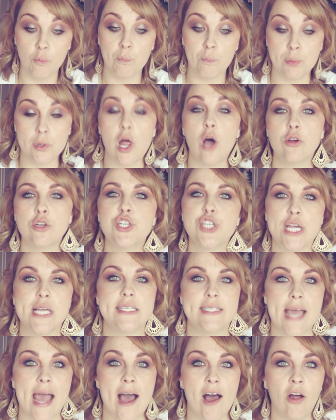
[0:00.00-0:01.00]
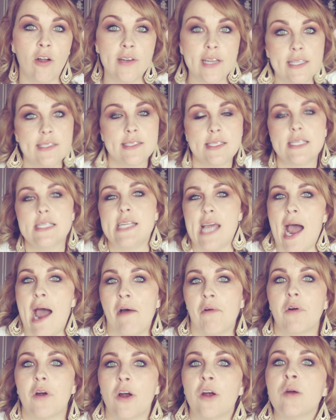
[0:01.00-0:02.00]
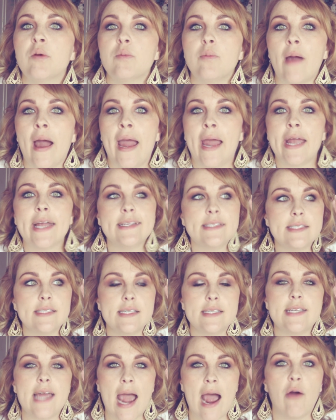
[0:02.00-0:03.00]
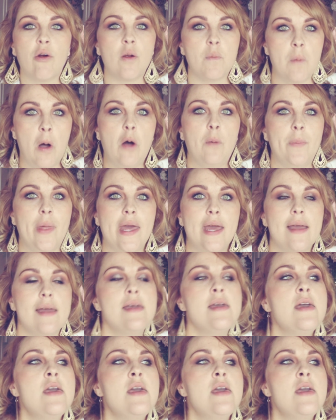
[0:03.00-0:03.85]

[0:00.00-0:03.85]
blow shit down, it's the tower, right? It's the tower moment.